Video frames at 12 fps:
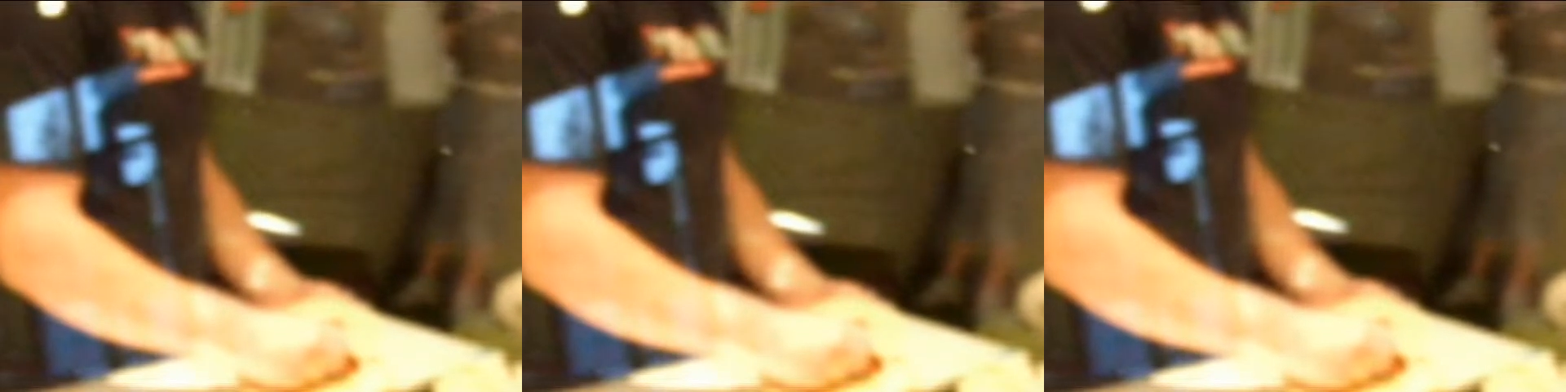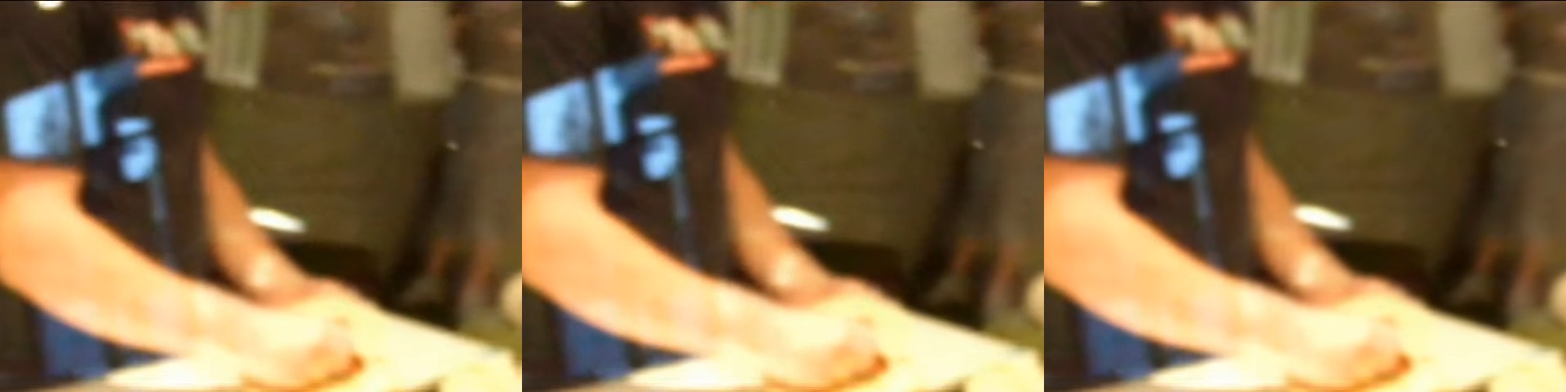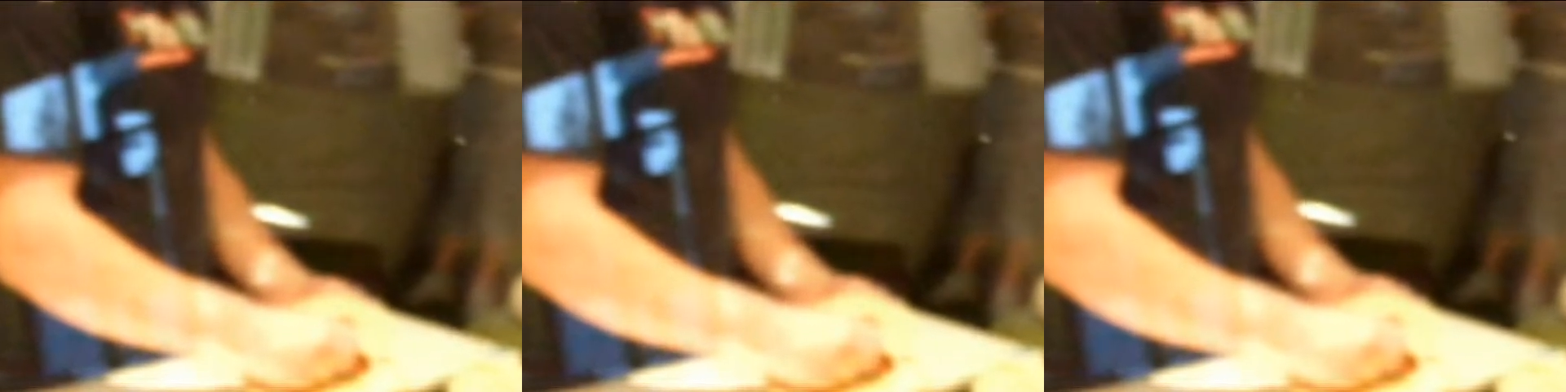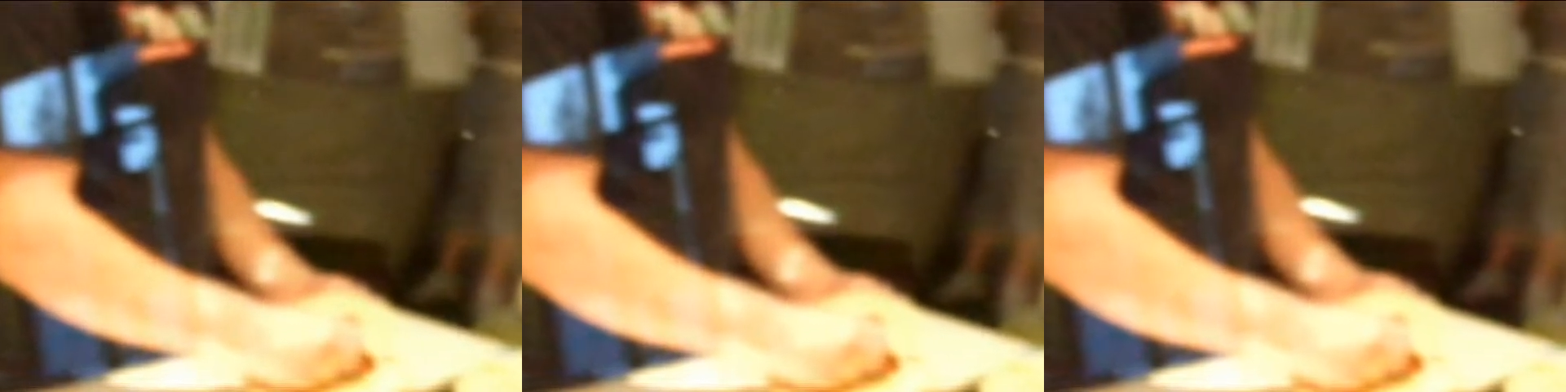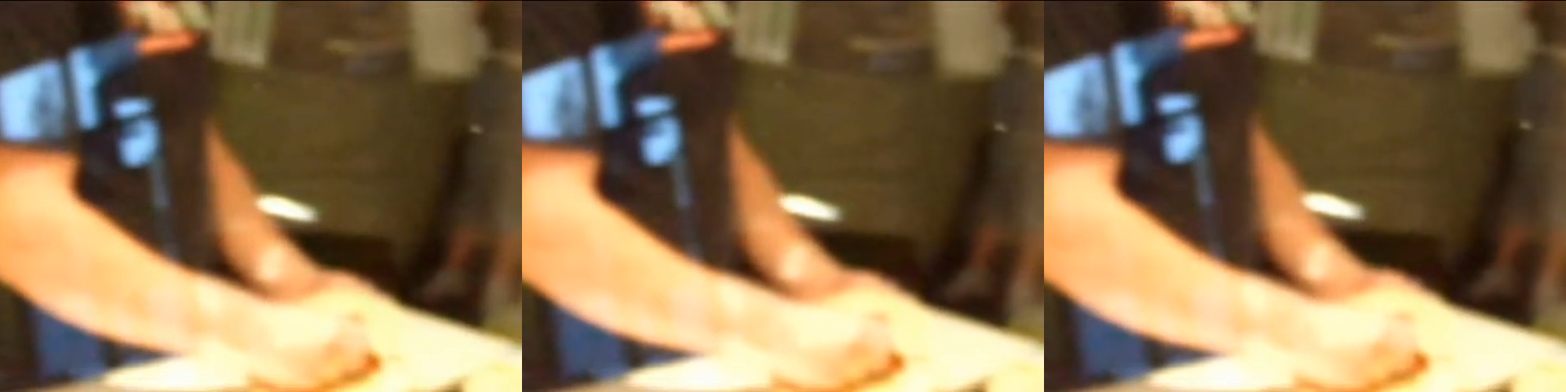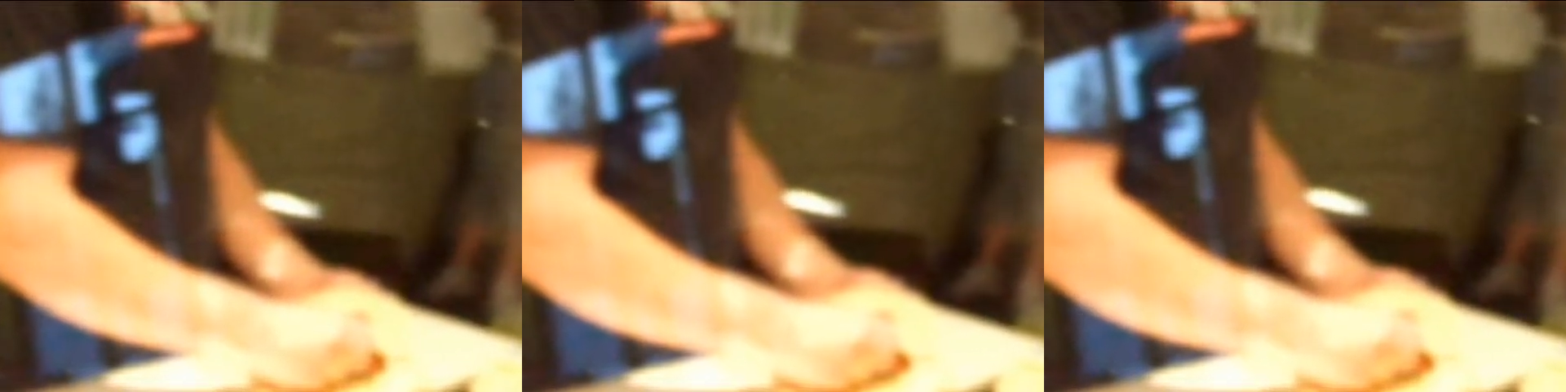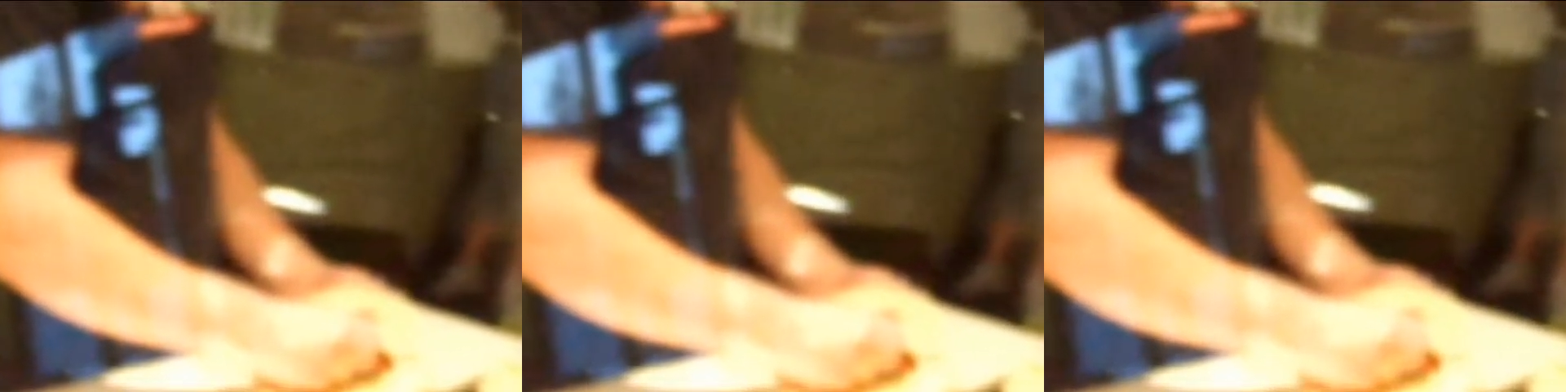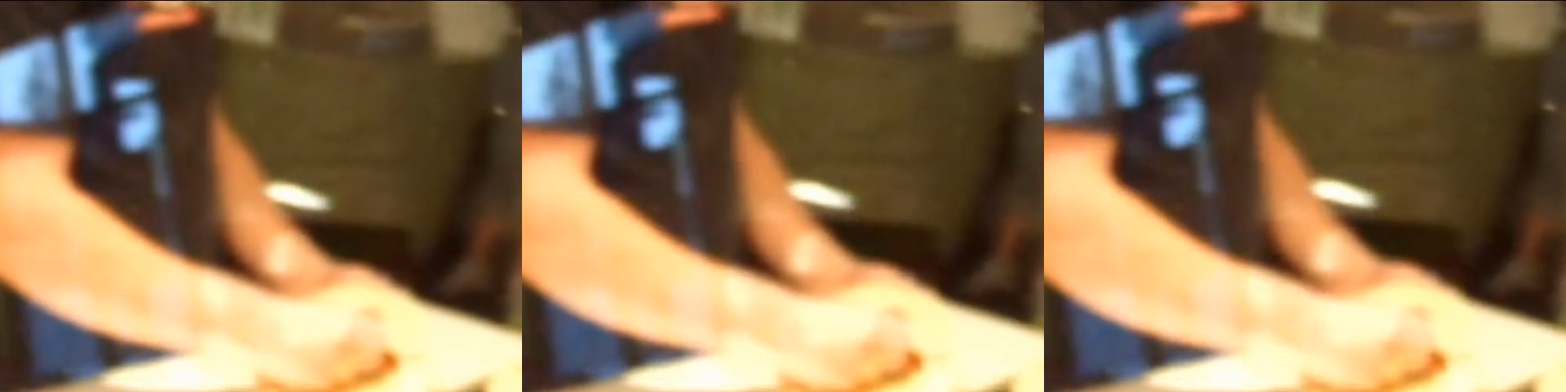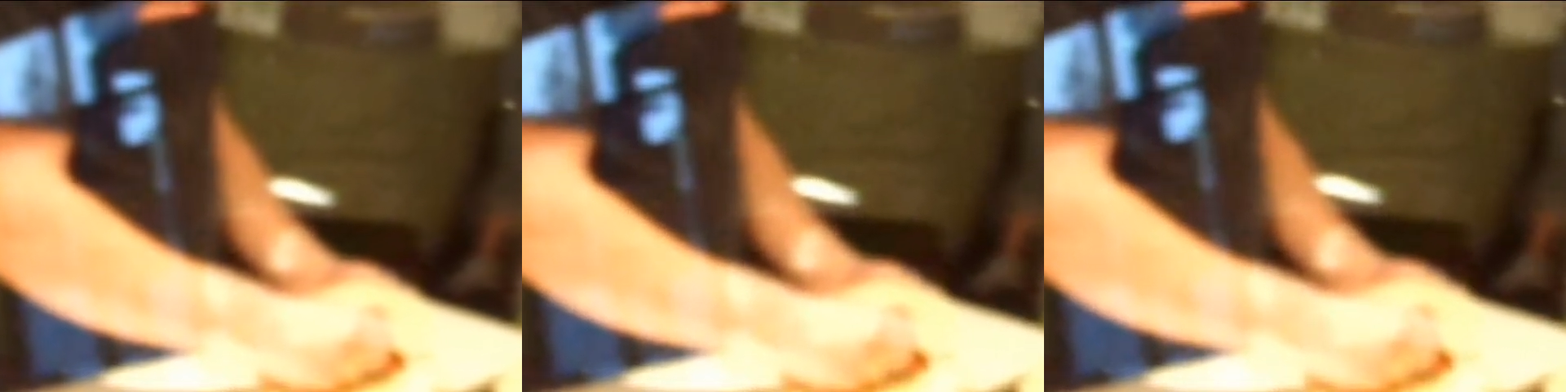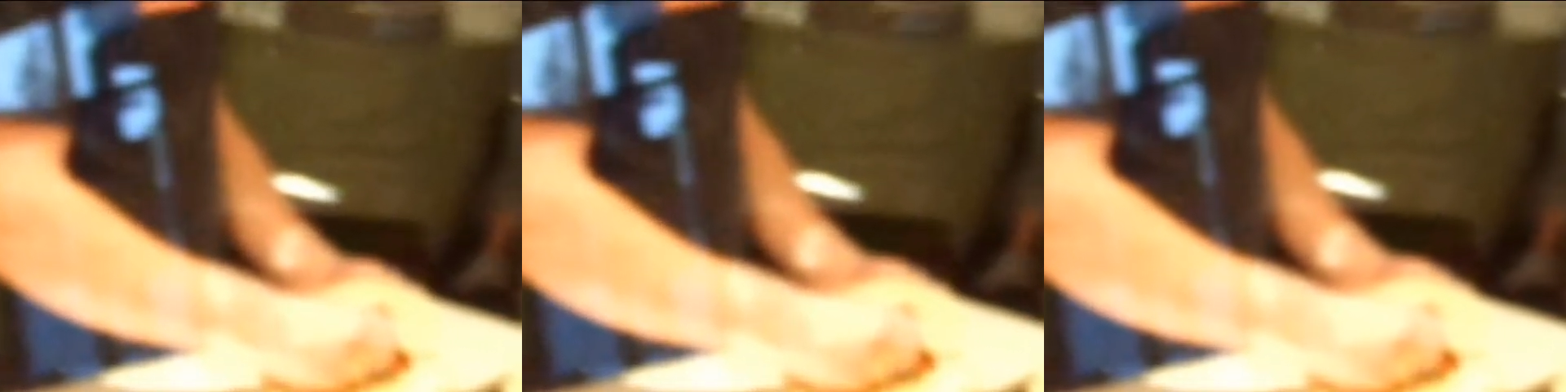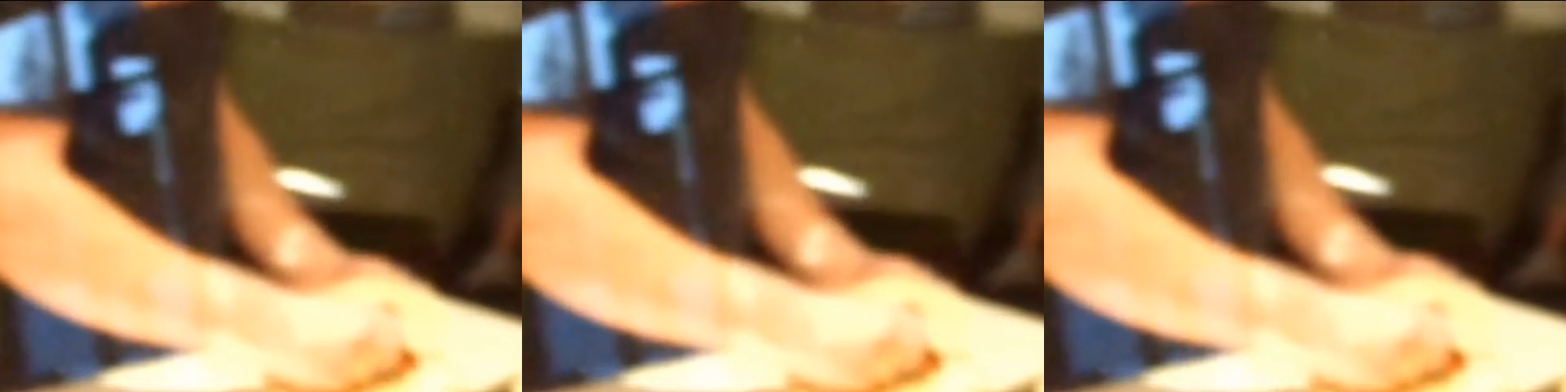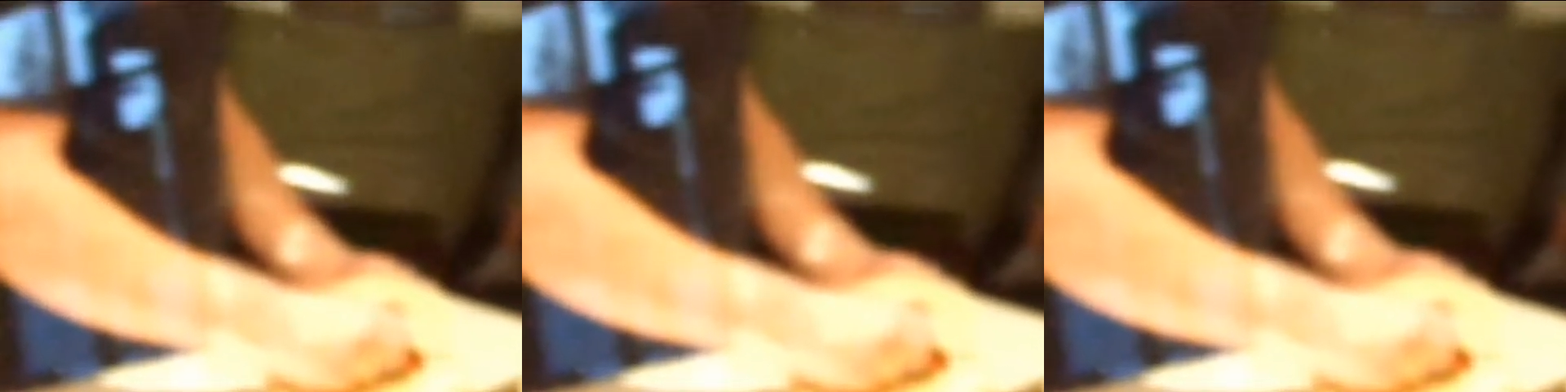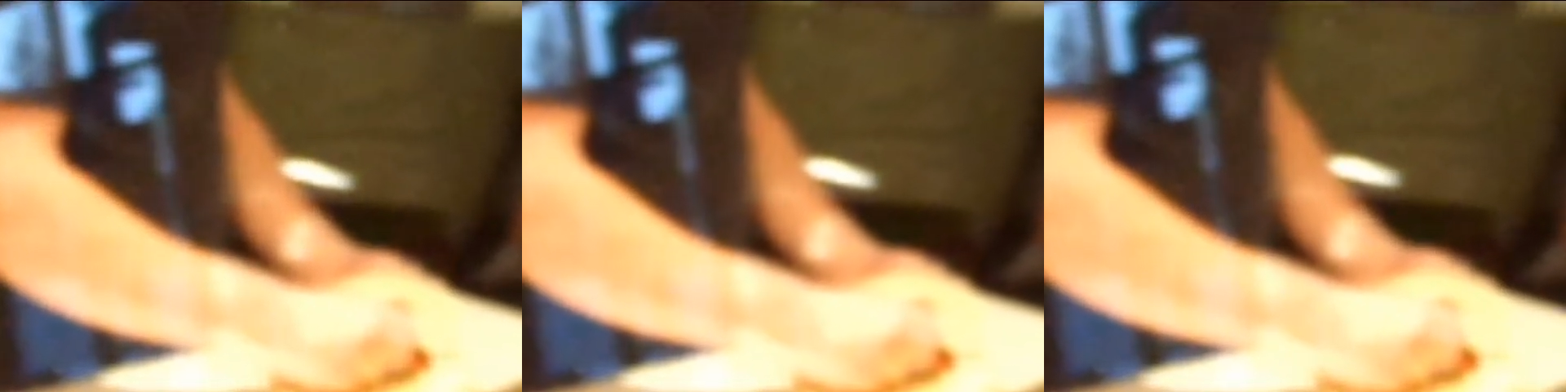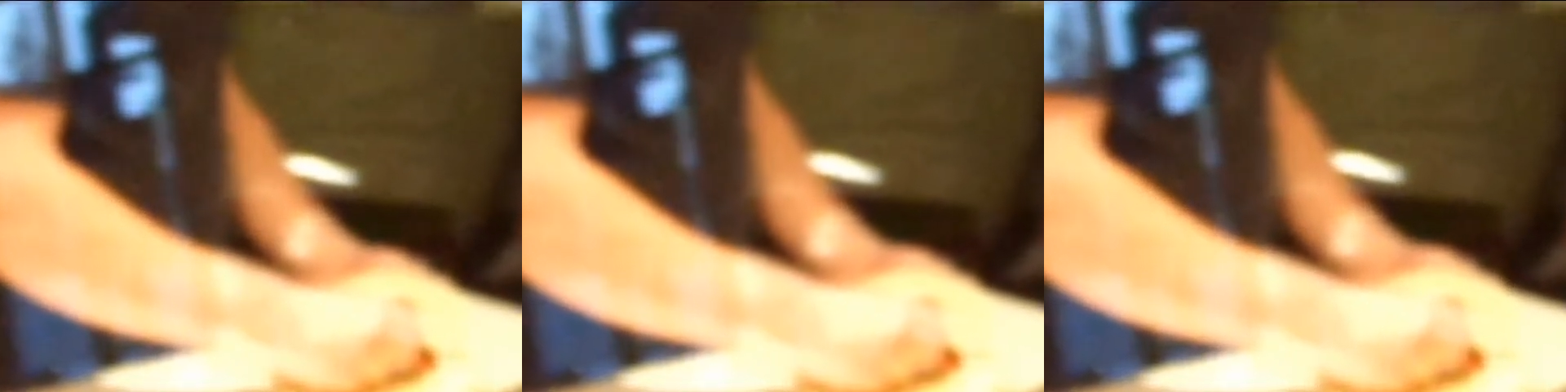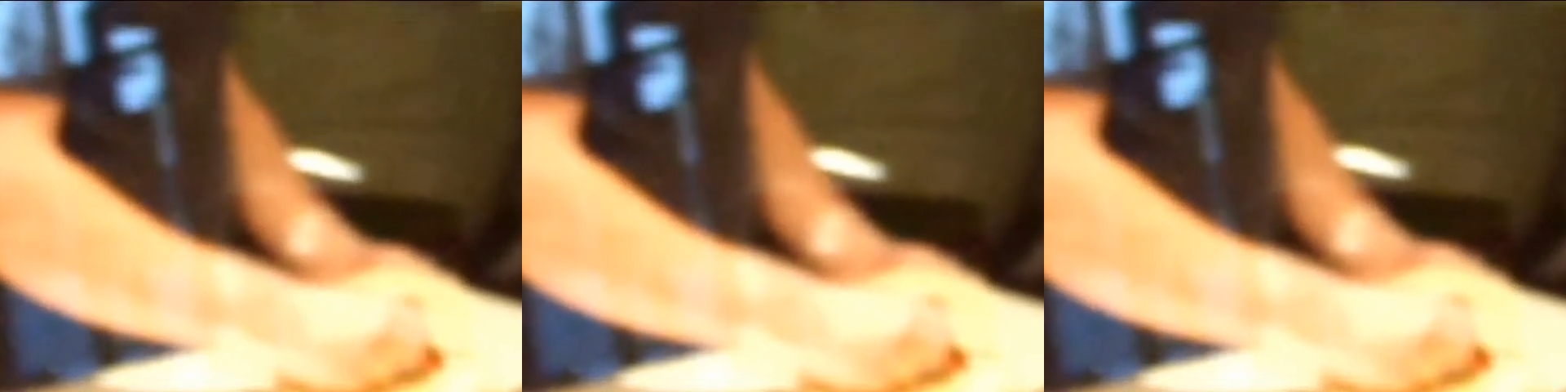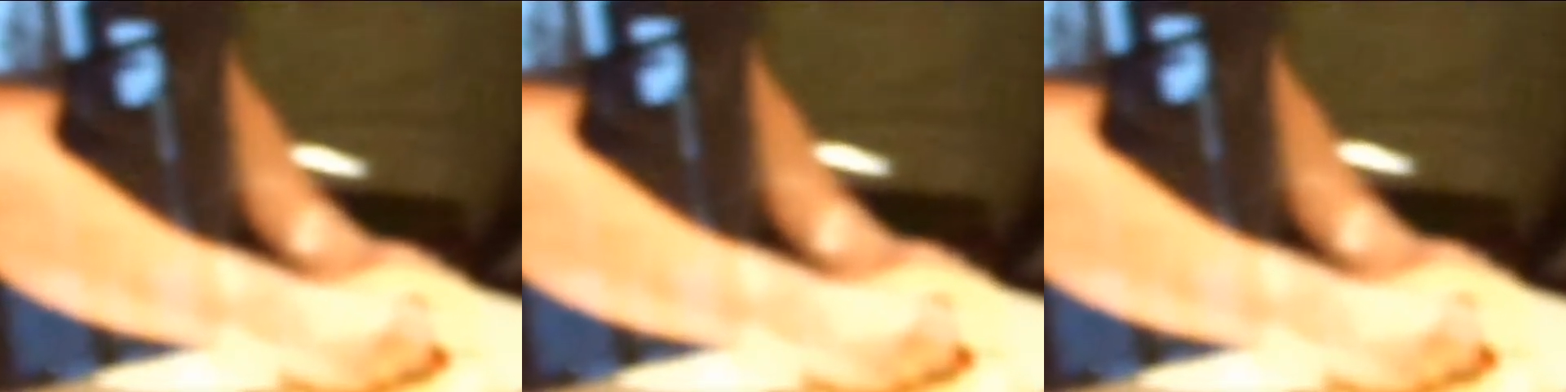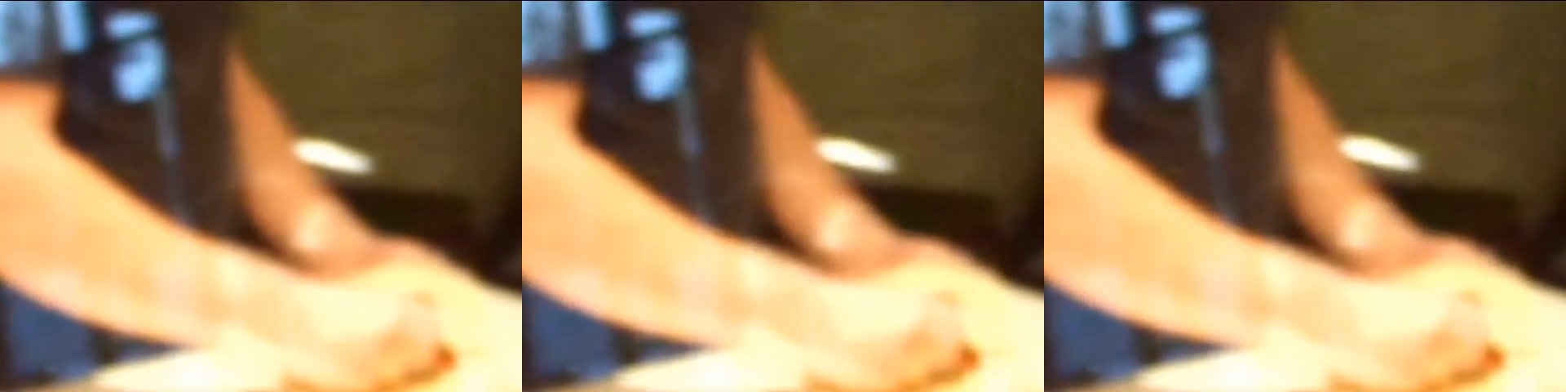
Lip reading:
Nobody's mouth can be seen.